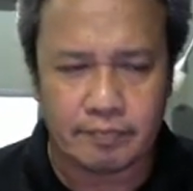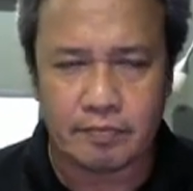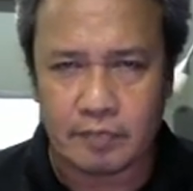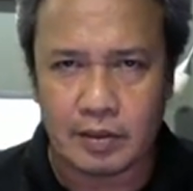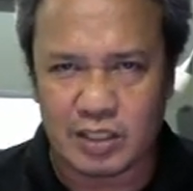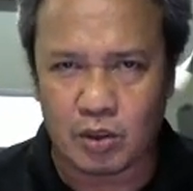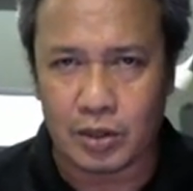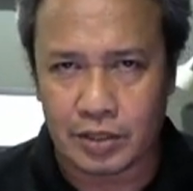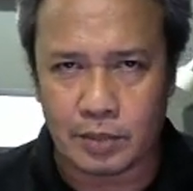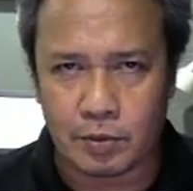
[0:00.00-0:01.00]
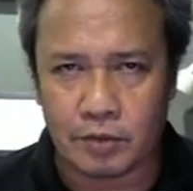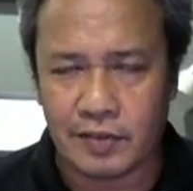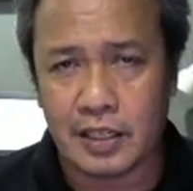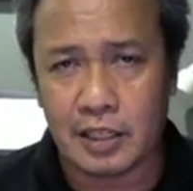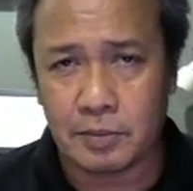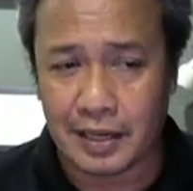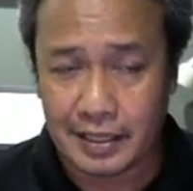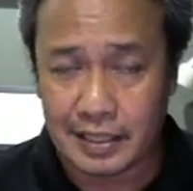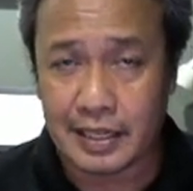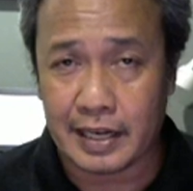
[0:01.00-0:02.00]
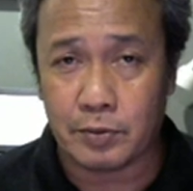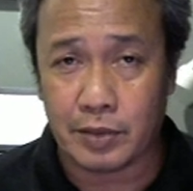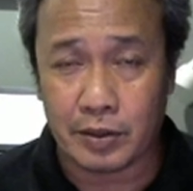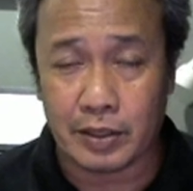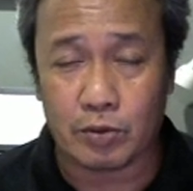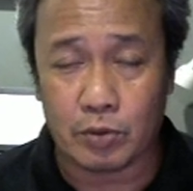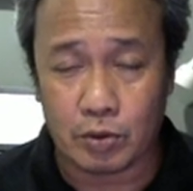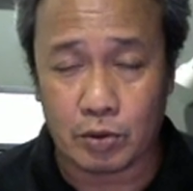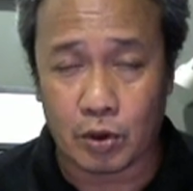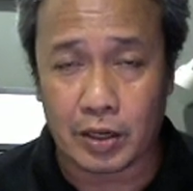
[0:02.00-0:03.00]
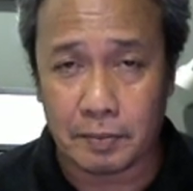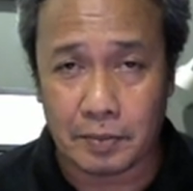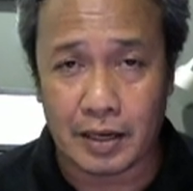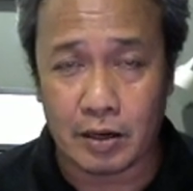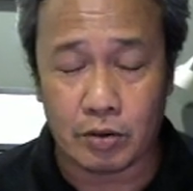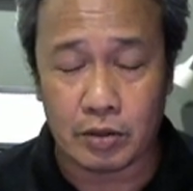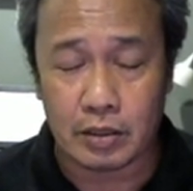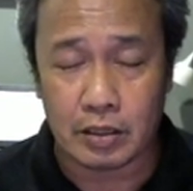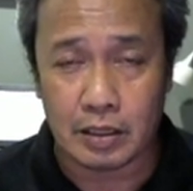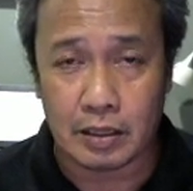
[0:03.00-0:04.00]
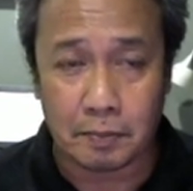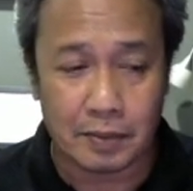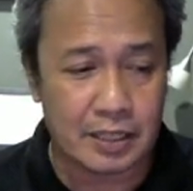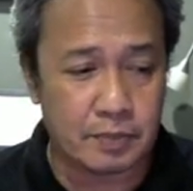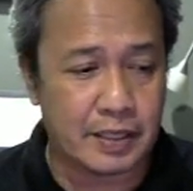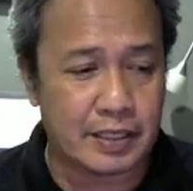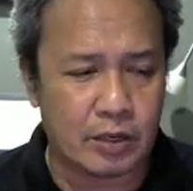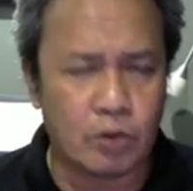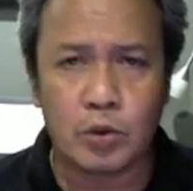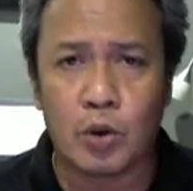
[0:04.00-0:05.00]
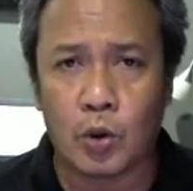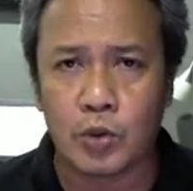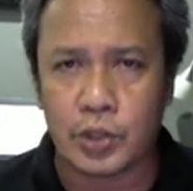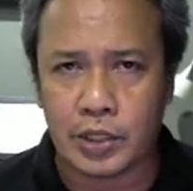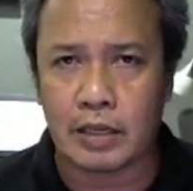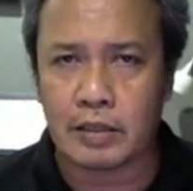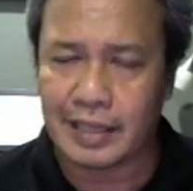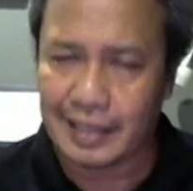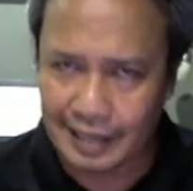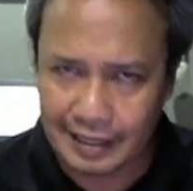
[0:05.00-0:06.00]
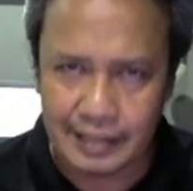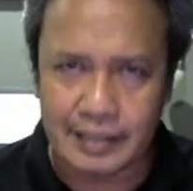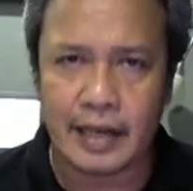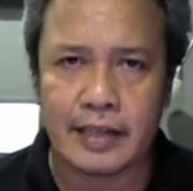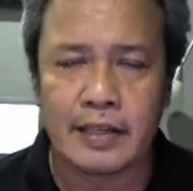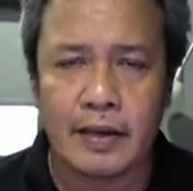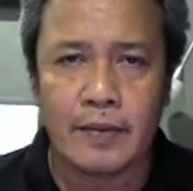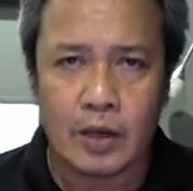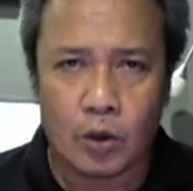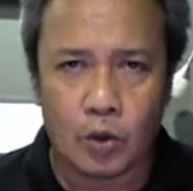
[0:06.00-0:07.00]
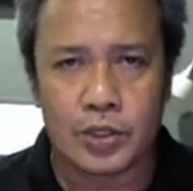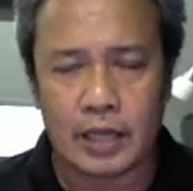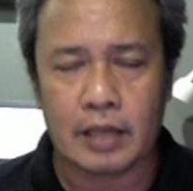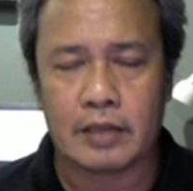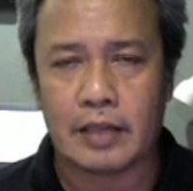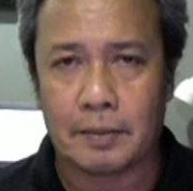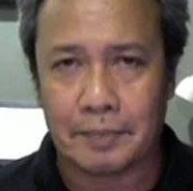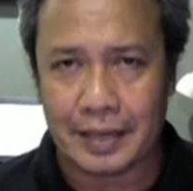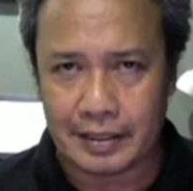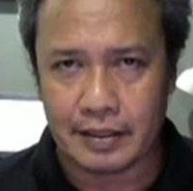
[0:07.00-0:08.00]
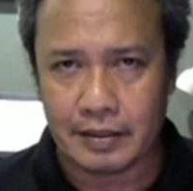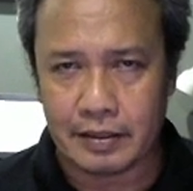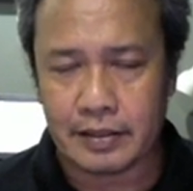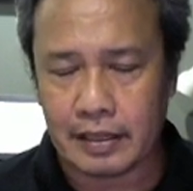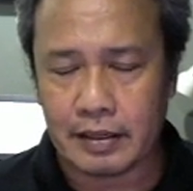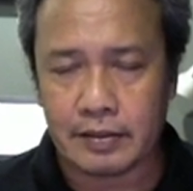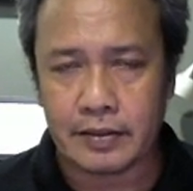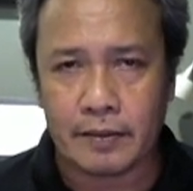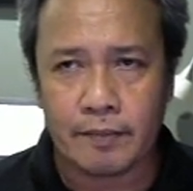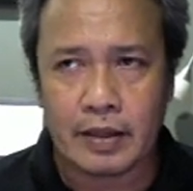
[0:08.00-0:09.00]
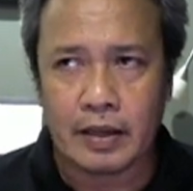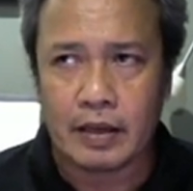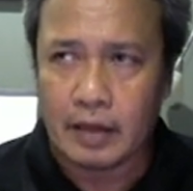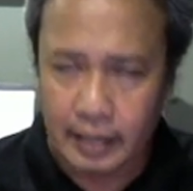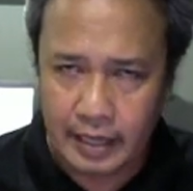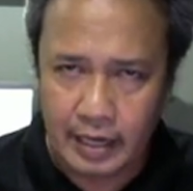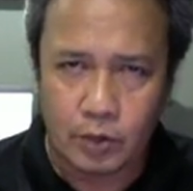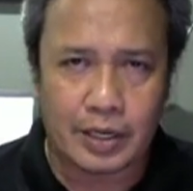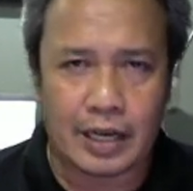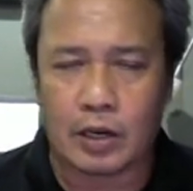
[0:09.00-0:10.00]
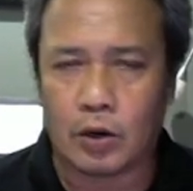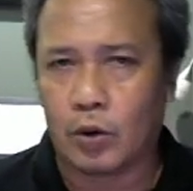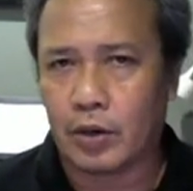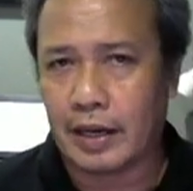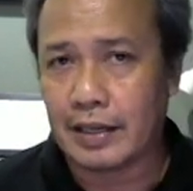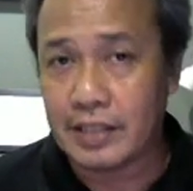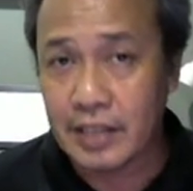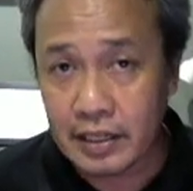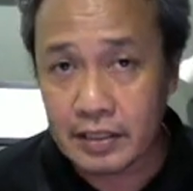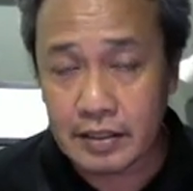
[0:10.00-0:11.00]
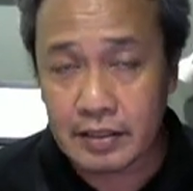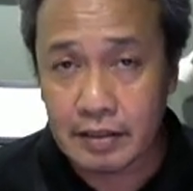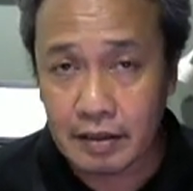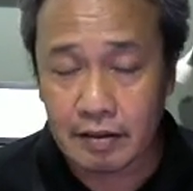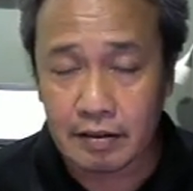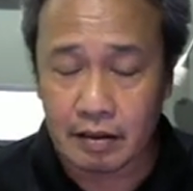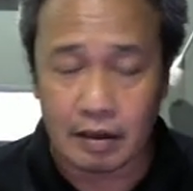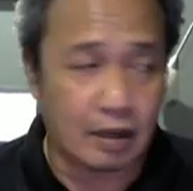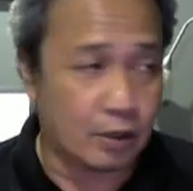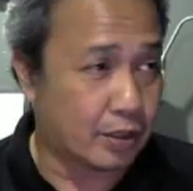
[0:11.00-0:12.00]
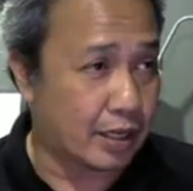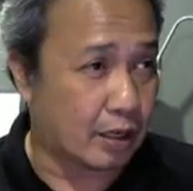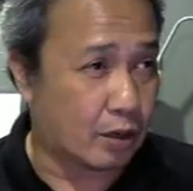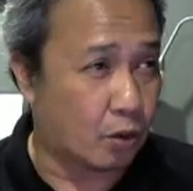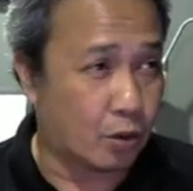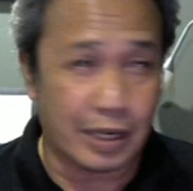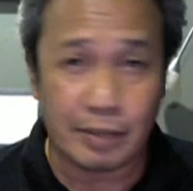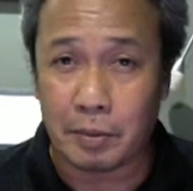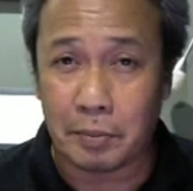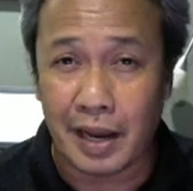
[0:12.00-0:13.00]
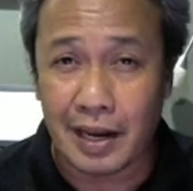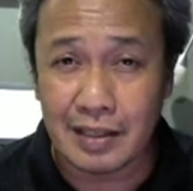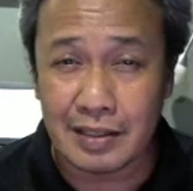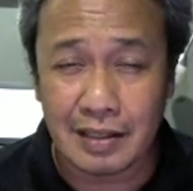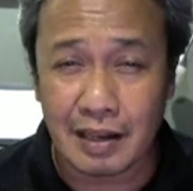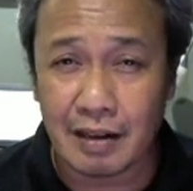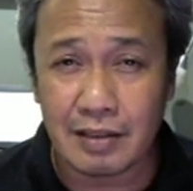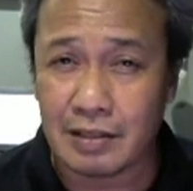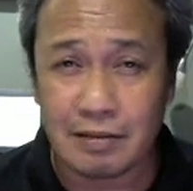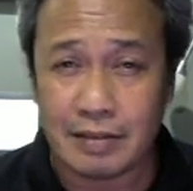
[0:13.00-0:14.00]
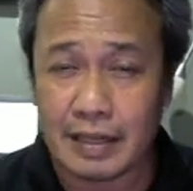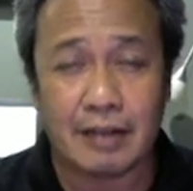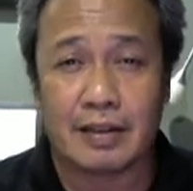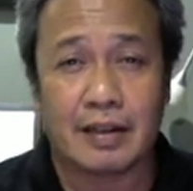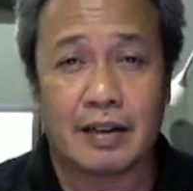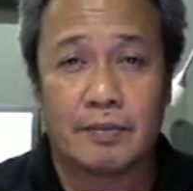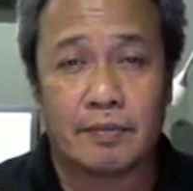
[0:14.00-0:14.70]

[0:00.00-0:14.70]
this called transport vehicles, but in this case, we're going to talk about plasmids and also host cells. In this case, host cells are bacterial cells. Again, you can clone in yeasts. You can clone in mammalian cells. There are